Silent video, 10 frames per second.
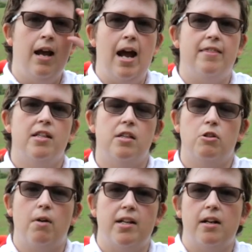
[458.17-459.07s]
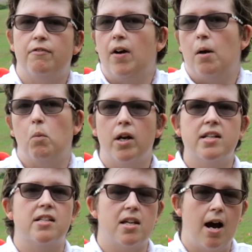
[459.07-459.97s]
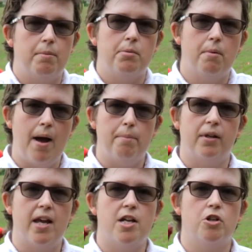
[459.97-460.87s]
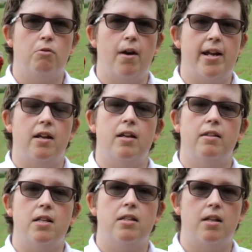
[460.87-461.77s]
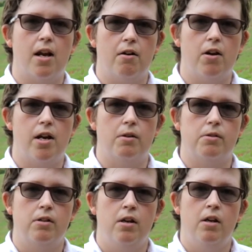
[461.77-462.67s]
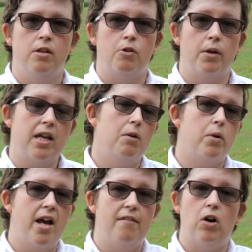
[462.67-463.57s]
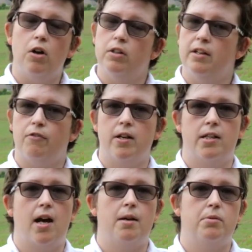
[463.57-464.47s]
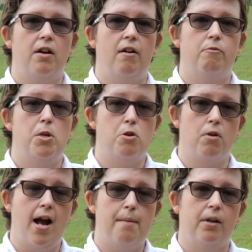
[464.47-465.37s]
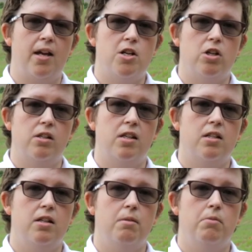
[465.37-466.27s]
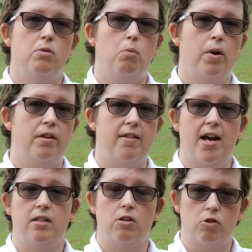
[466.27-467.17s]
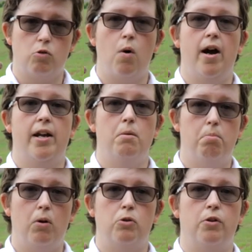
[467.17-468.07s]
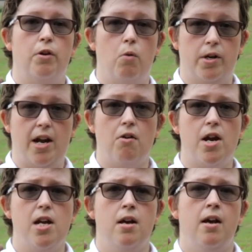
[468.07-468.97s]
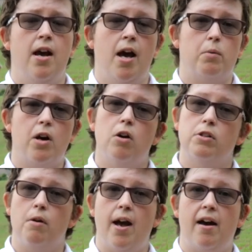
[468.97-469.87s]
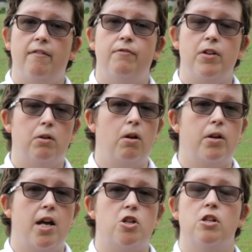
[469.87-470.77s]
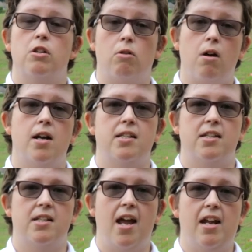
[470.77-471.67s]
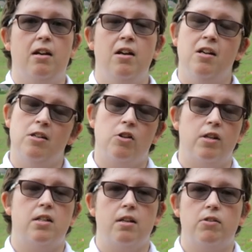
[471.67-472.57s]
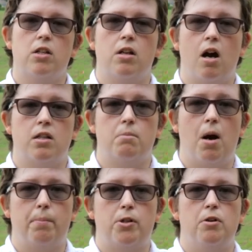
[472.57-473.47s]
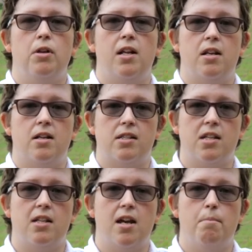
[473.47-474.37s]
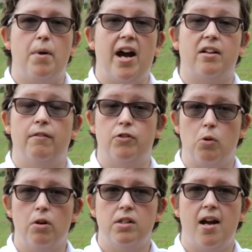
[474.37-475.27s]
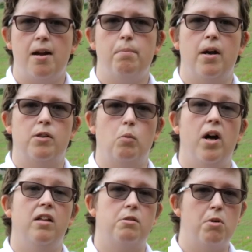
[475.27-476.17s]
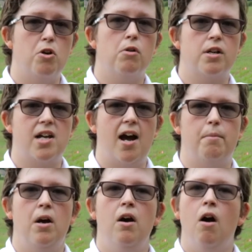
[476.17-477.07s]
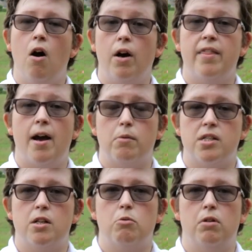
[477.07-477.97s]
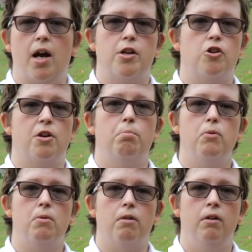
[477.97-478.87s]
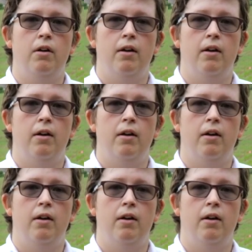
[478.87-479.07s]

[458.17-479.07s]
And this is to identify what is the optimum application rate in these scenarios. So again, we have all different types of manure application systems, whether that's swine, poultry, or dairy, and we also have field locations across the state. So this gives us an awesome opportunity to see the impact of soil type as well as manure type on that residual nitrogen pool.